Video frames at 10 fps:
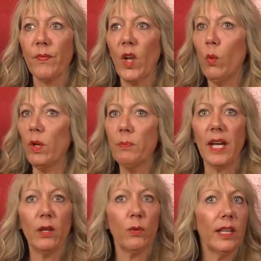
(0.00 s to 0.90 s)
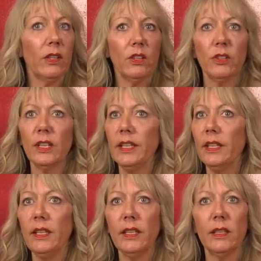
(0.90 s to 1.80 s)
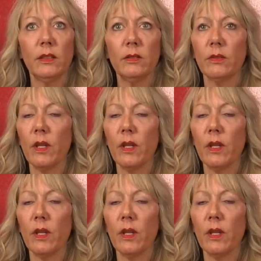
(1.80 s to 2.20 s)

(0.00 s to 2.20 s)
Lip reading: went back regularly and